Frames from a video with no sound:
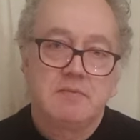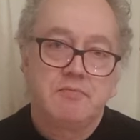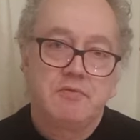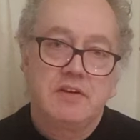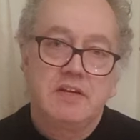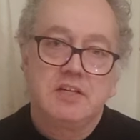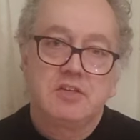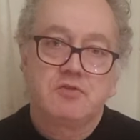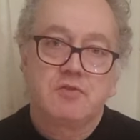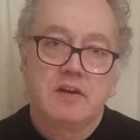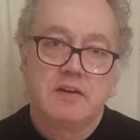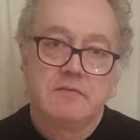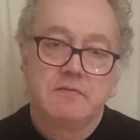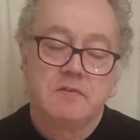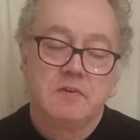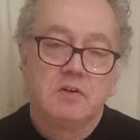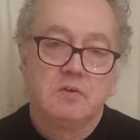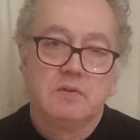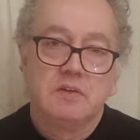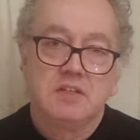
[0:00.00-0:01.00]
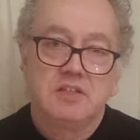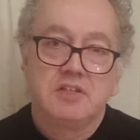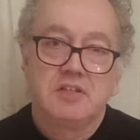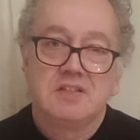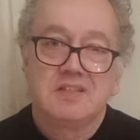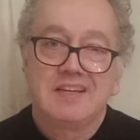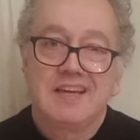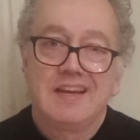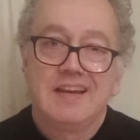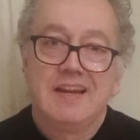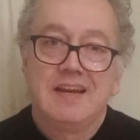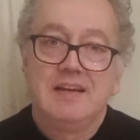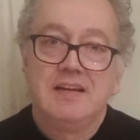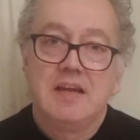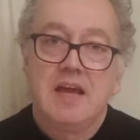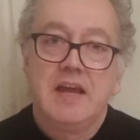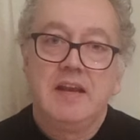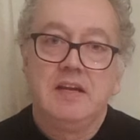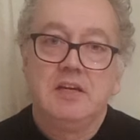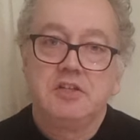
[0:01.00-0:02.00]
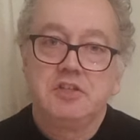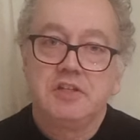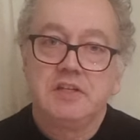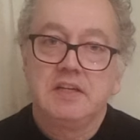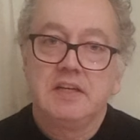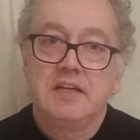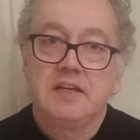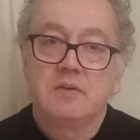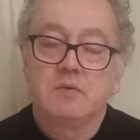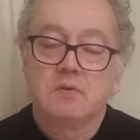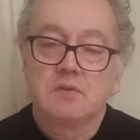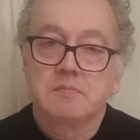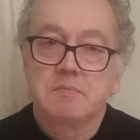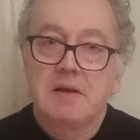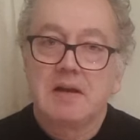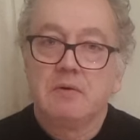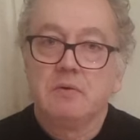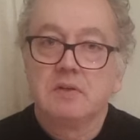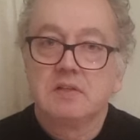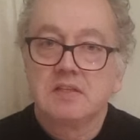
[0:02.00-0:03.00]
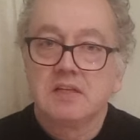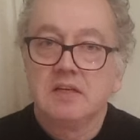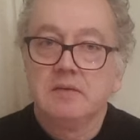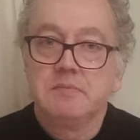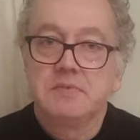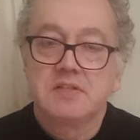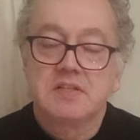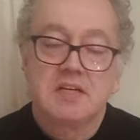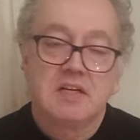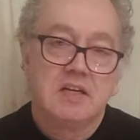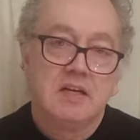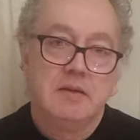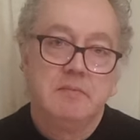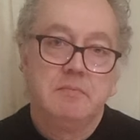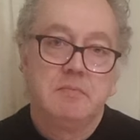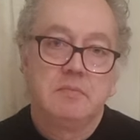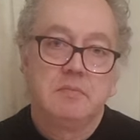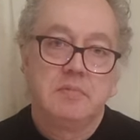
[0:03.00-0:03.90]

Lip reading: Pretty straightforward. It's just, again, energy equals power times time.